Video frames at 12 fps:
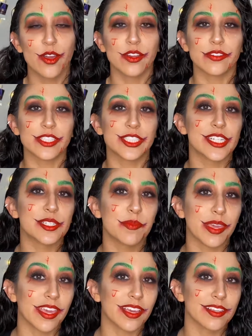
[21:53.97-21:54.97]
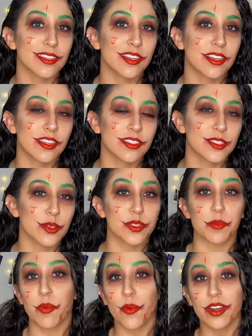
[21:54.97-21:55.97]
for just being so
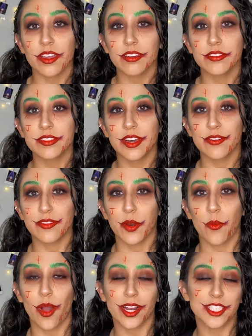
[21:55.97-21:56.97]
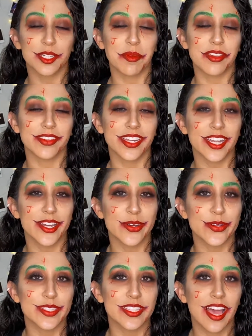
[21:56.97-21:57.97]
supportive, for watching my
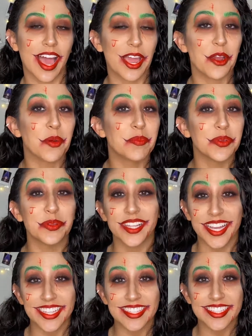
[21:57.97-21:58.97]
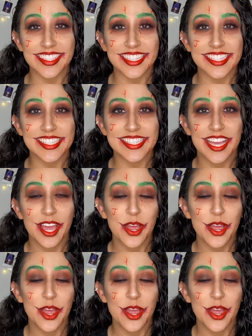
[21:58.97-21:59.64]
videos. I hope you liked this.